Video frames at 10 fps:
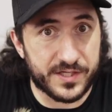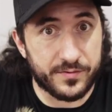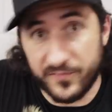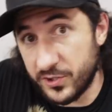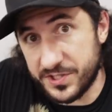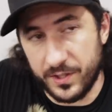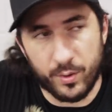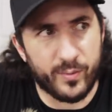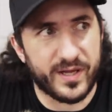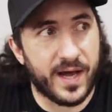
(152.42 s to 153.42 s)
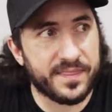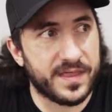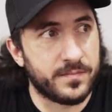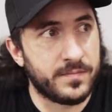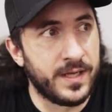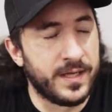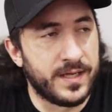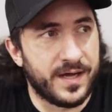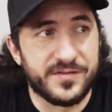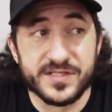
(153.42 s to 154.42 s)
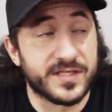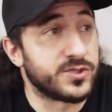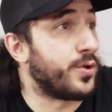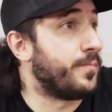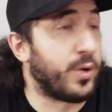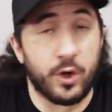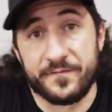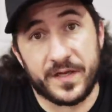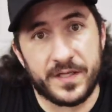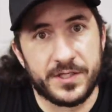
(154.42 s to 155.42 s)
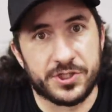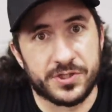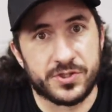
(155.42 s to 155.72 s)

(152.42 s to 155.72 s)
State University where we got them, these things are in perfect condition.